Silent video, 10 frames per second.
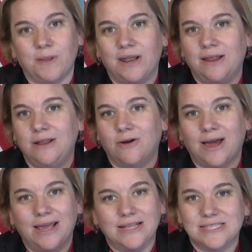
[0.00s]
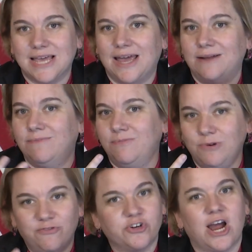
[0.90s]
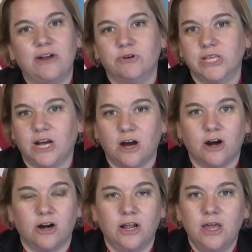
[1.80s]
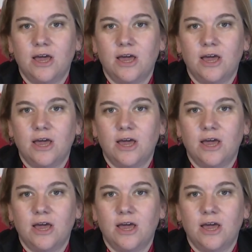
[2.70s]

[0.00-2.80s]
And, I had said, we've tried really hard.